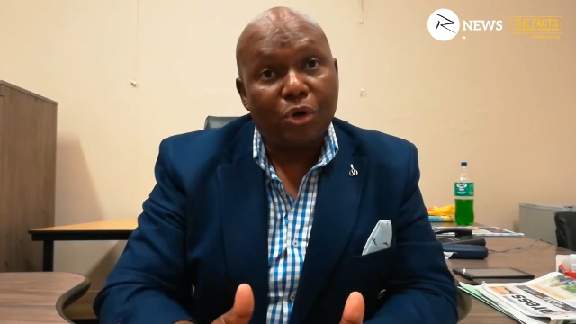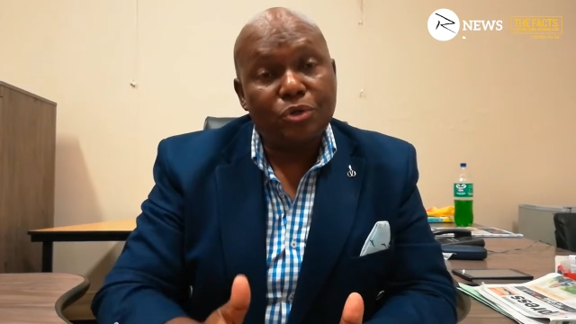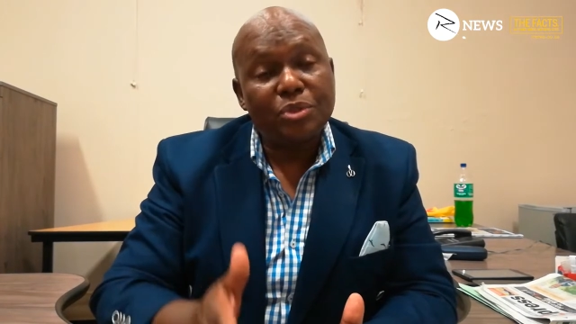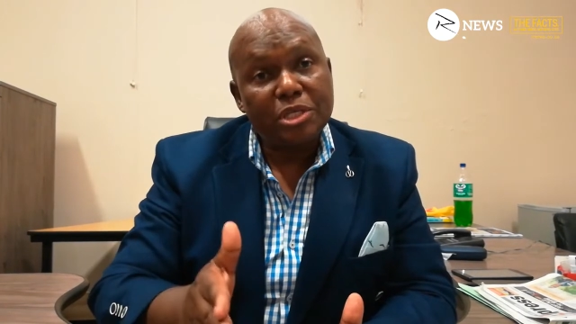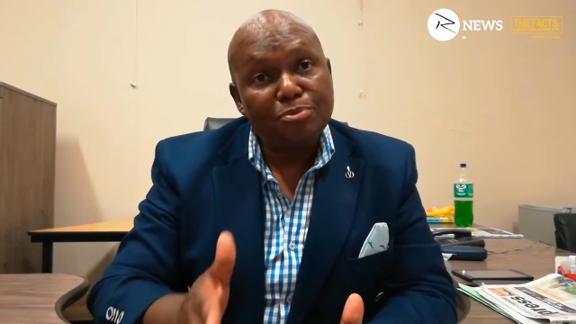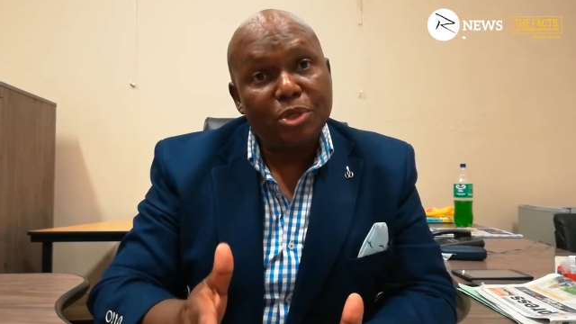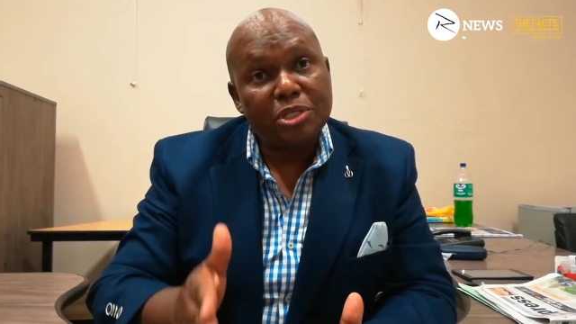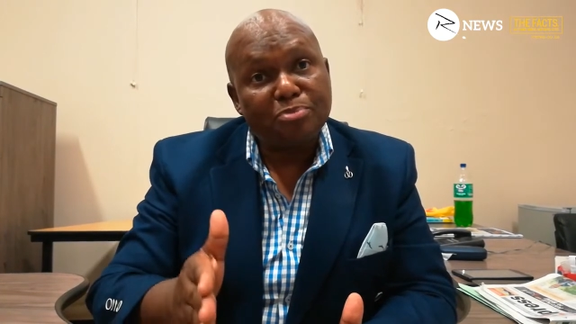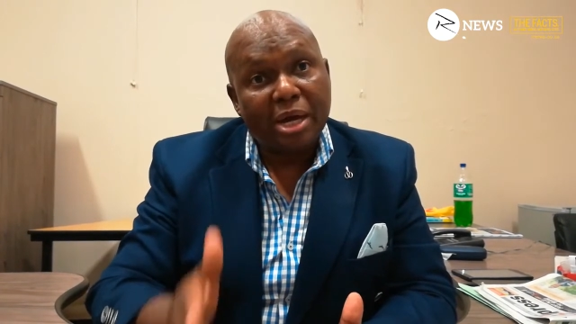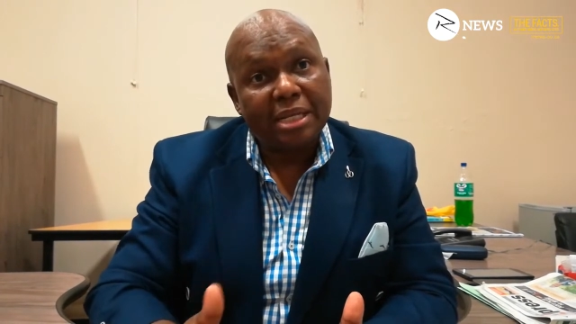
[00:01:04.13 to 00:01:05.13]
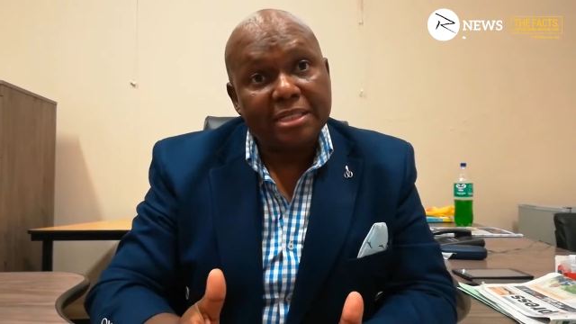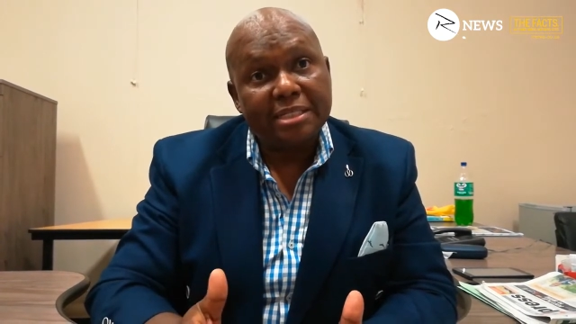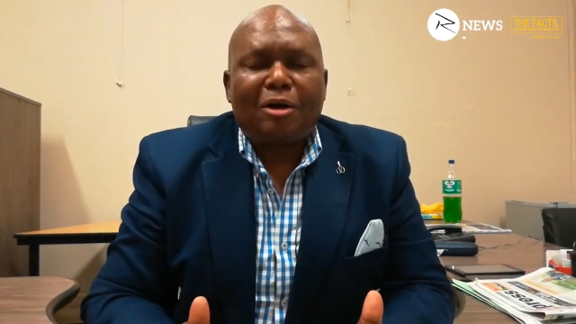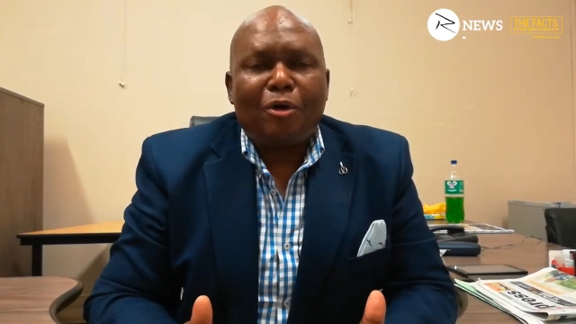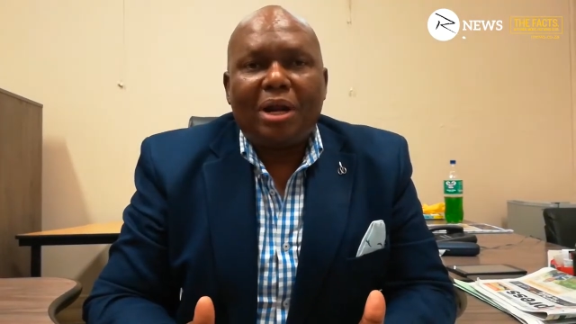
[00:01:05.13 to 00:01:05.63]
to this municipality.
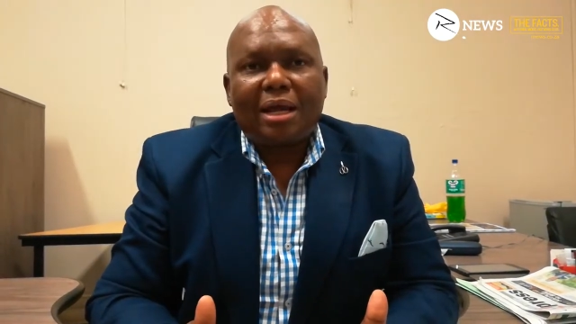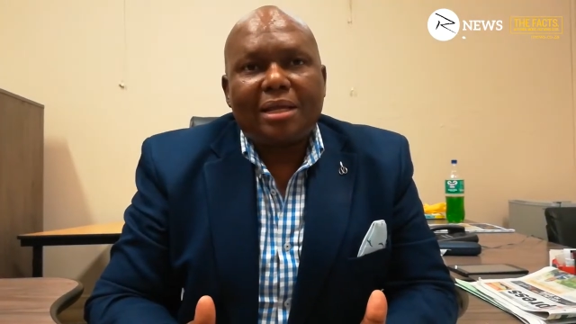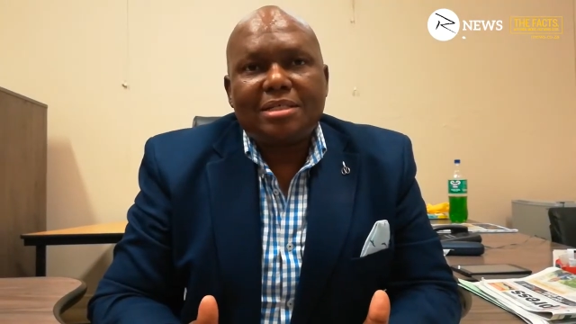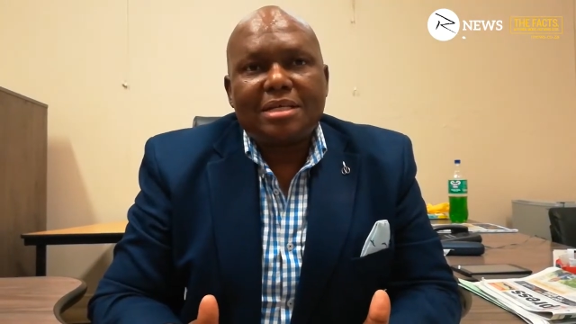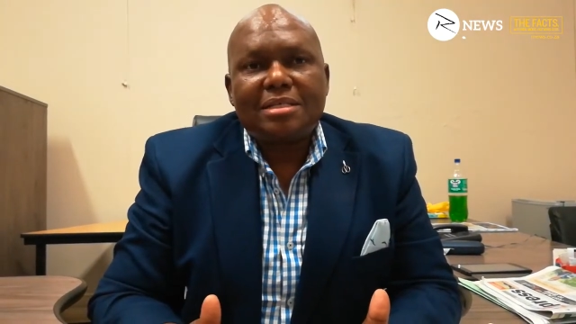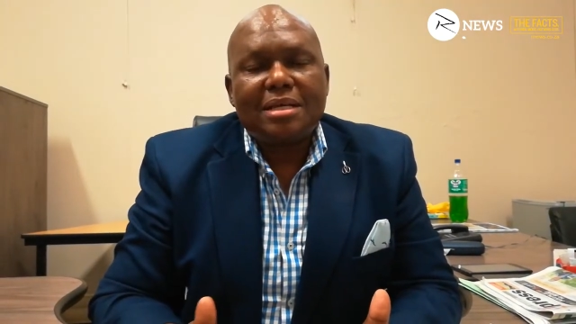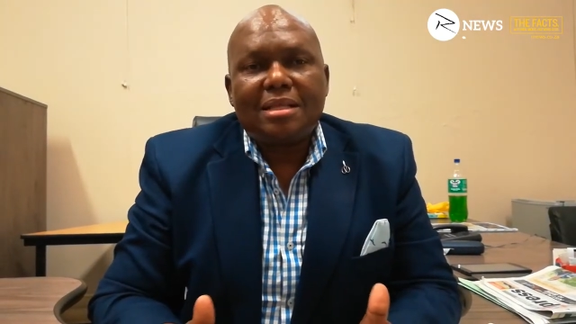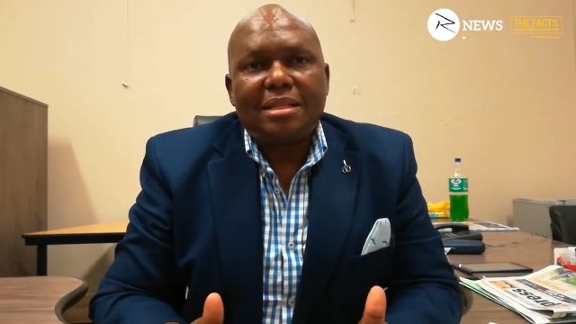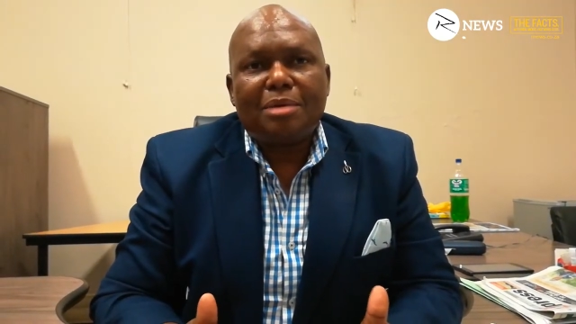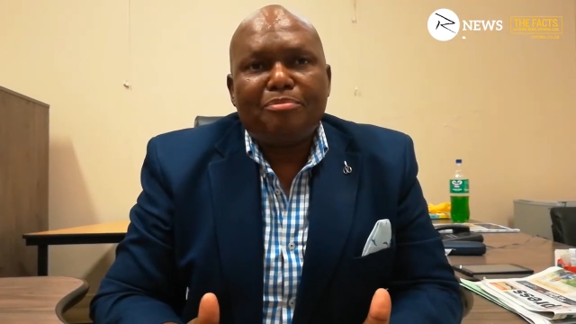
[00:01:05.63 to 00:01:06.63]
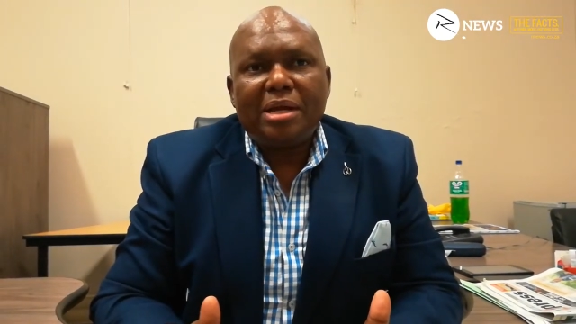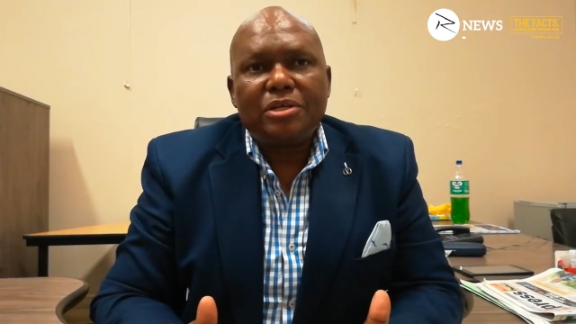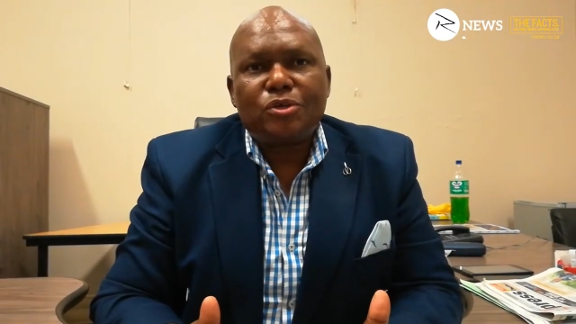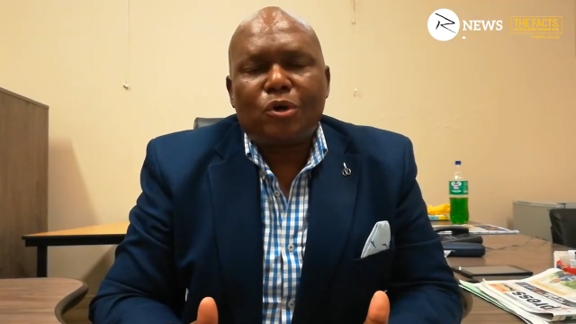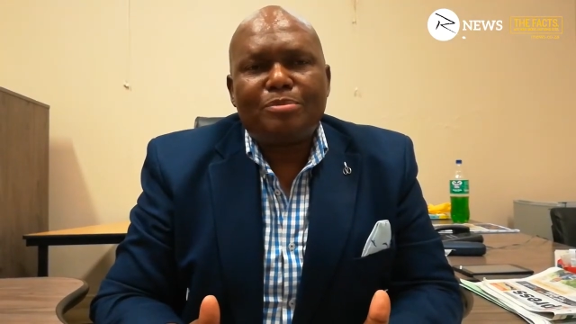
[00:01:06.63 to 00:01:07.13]
All I can just say that the man is
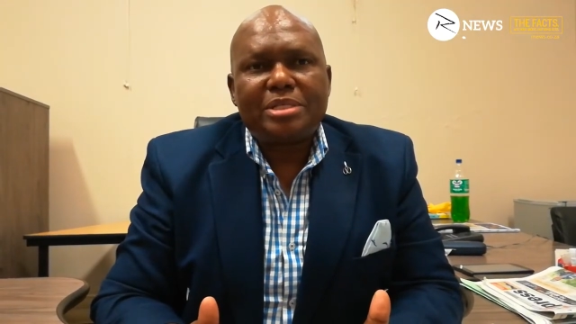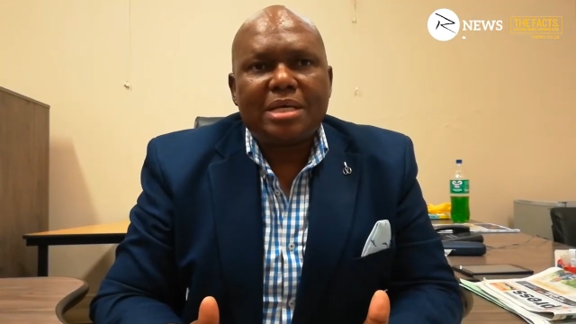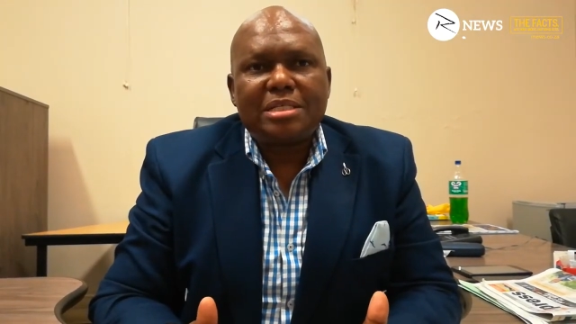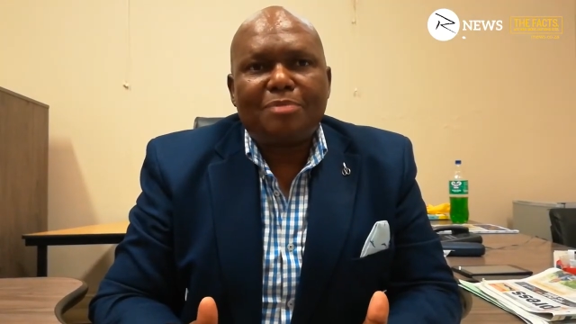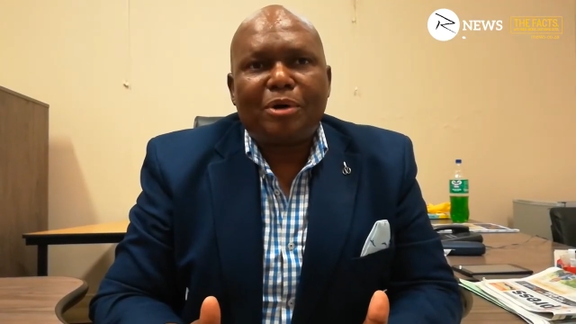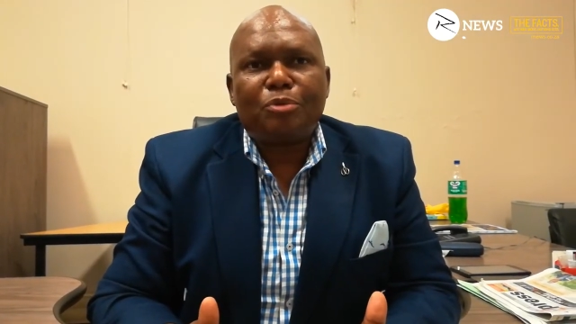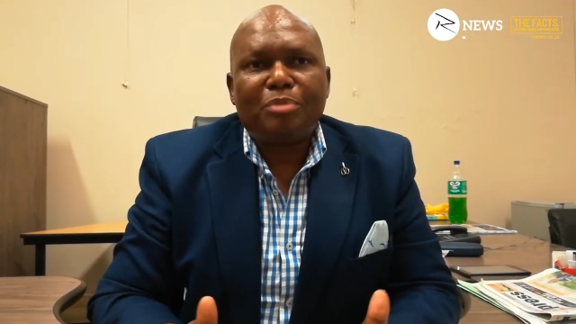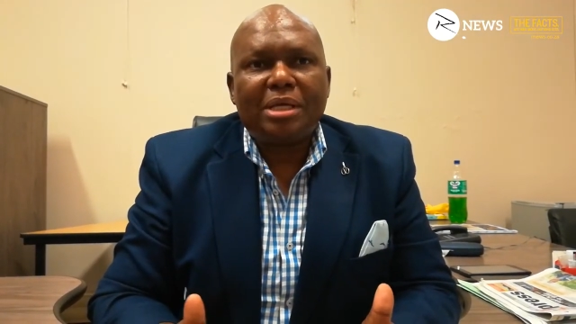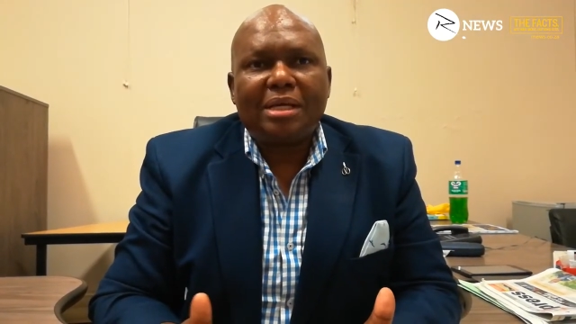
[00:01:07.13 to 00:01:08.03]
so obsessed about me.